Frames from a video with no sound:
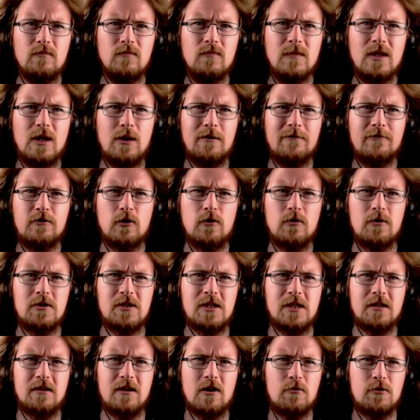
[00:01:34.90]
Now, of course,
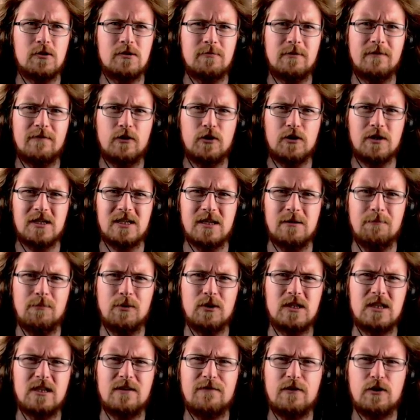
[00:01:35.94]
it goes from the very simple
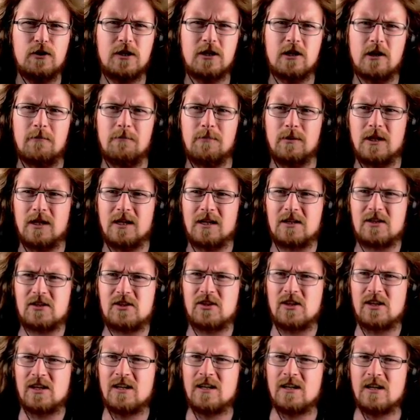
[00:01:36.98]
to the very complex.
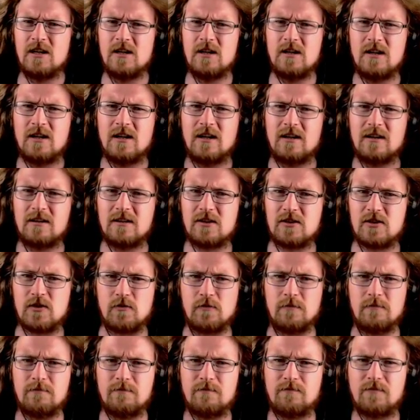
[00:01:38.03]
So,
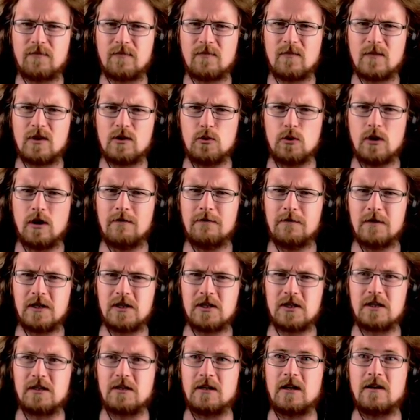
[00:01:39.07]
you
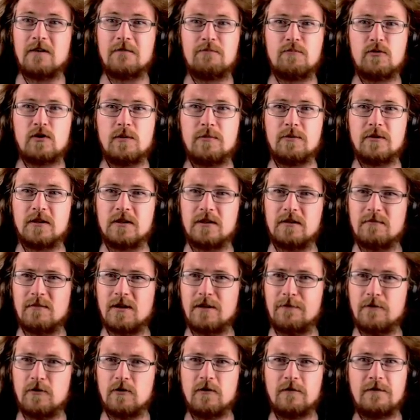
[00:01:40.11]
obviously have probably, if
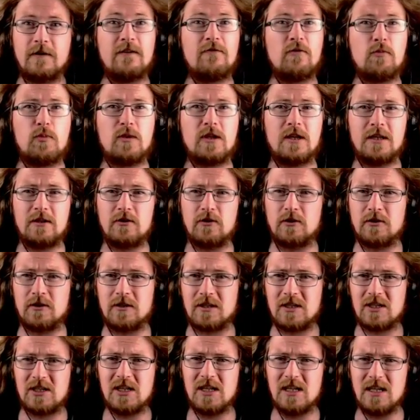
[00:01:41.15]
you have ever played Noita,
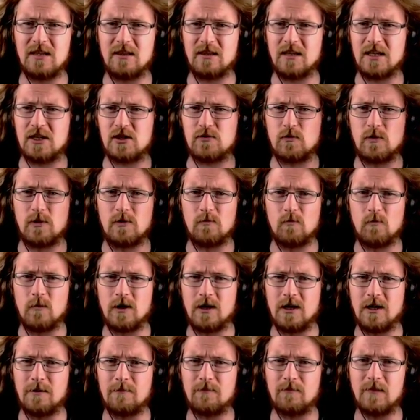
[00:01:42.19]
seen this one
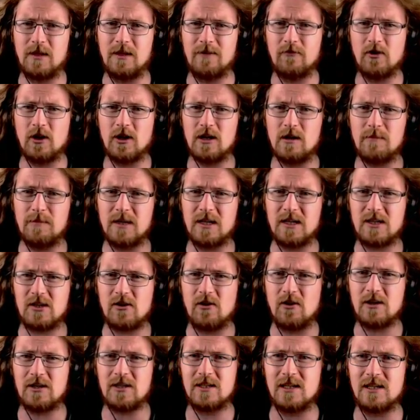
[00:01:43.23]
where you've got a bit of
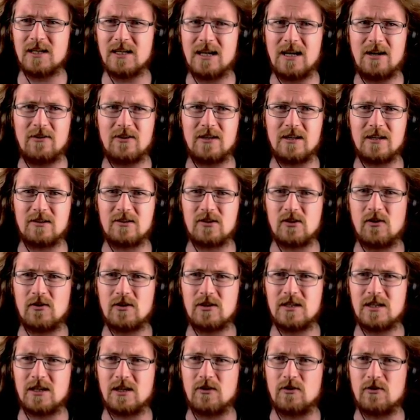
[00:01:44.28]
toxic down here.
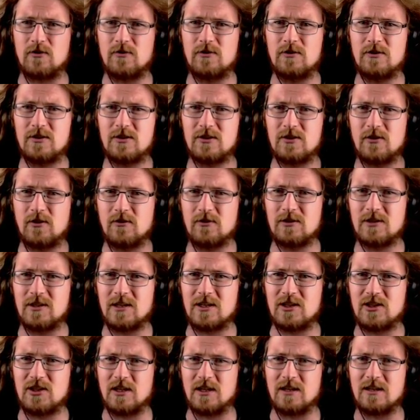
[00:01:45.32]
Toxic hurts, toxic
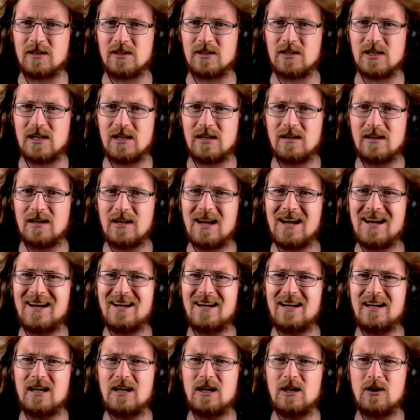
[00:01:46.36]
stings.
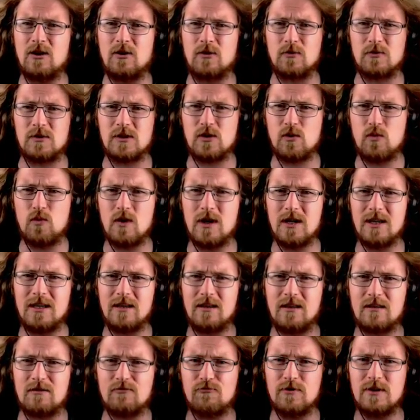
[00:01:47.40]
Ow,
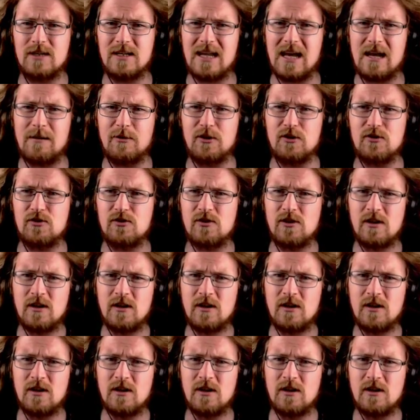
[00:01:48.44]
23 damage.